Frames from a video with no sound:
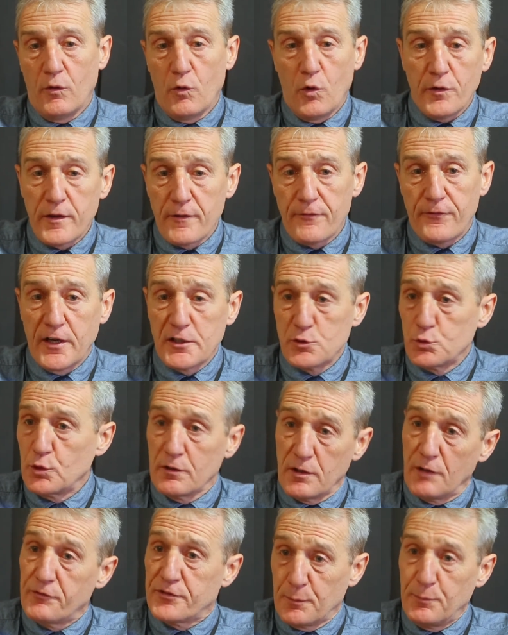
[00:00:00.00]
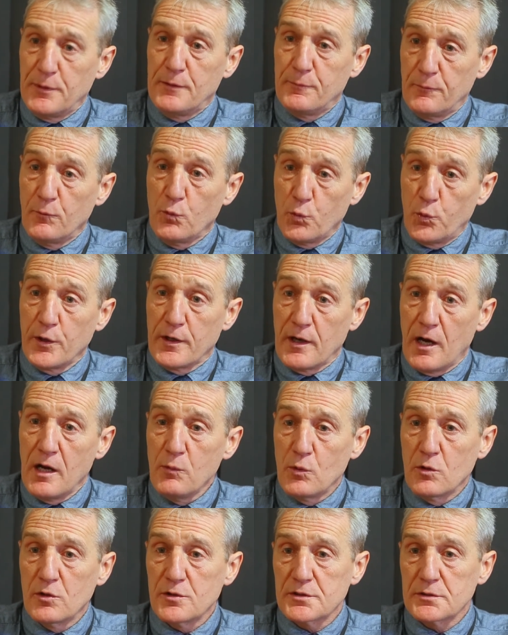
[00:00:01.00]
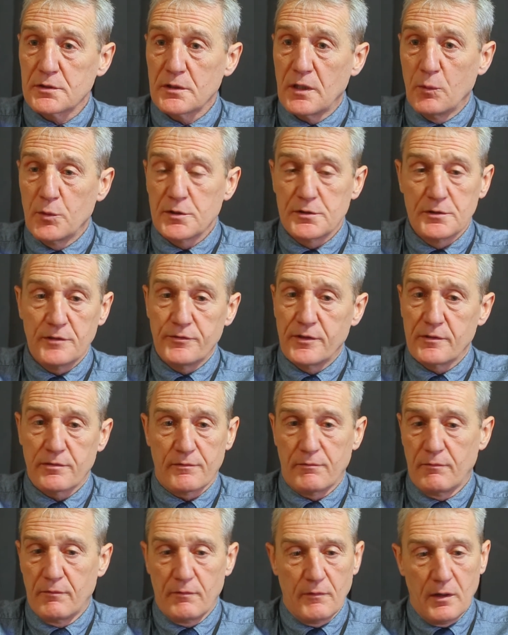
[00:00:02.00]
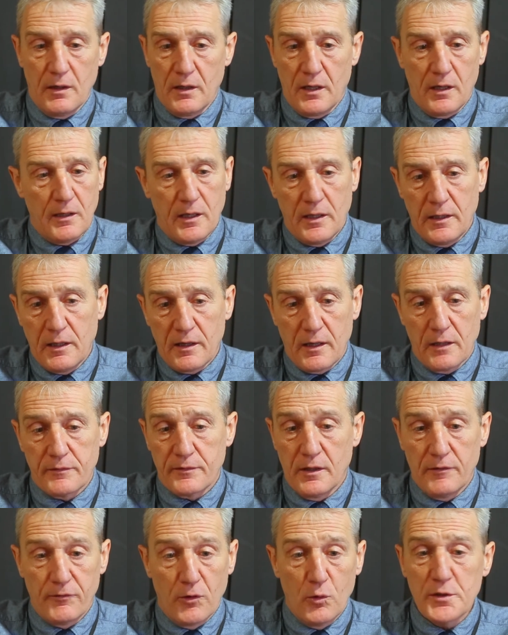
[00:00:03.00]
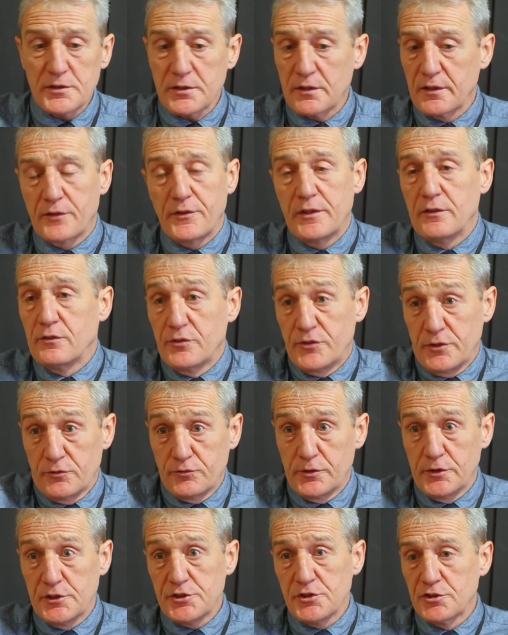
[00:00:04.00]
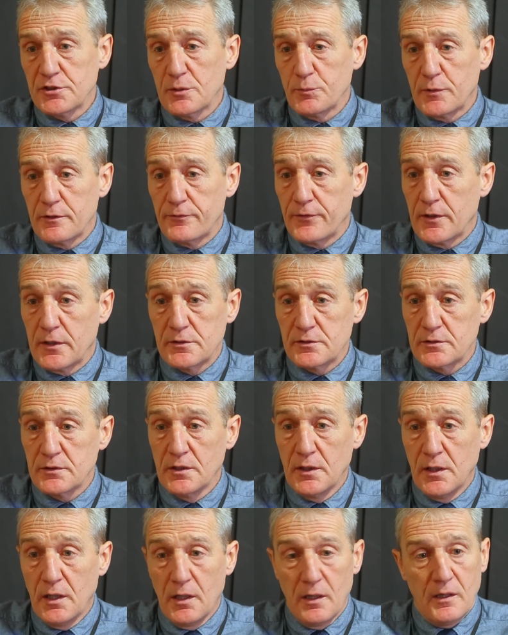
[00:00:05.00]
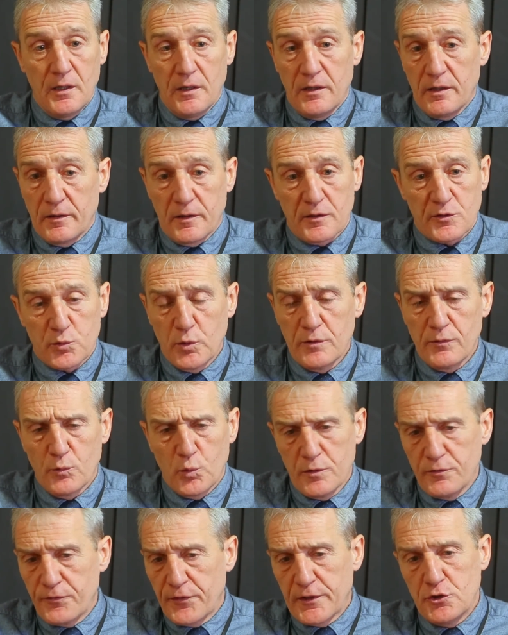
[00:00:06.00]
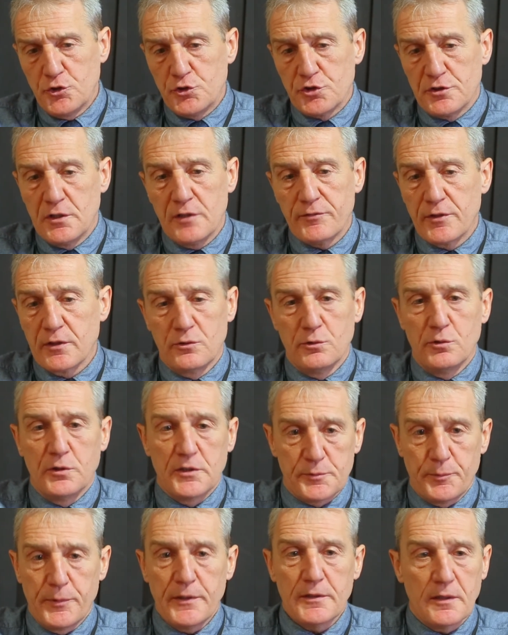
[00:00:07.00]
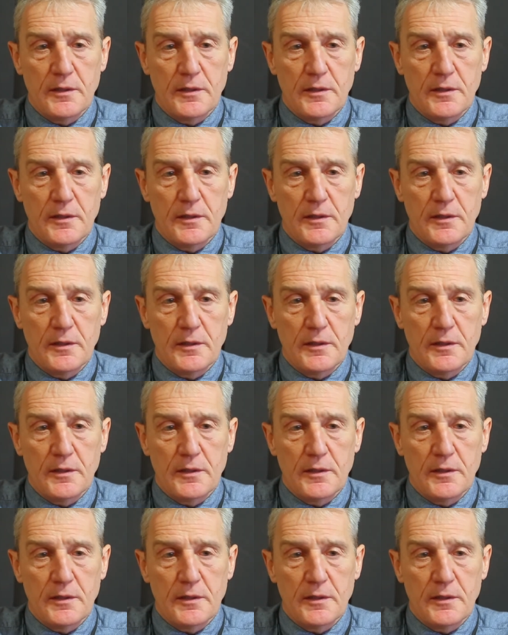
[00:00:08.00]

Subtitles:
all the fans would have loved to have been where I was. I was never, and I've always had a great relationship with the fans. There's one thing you should never do is,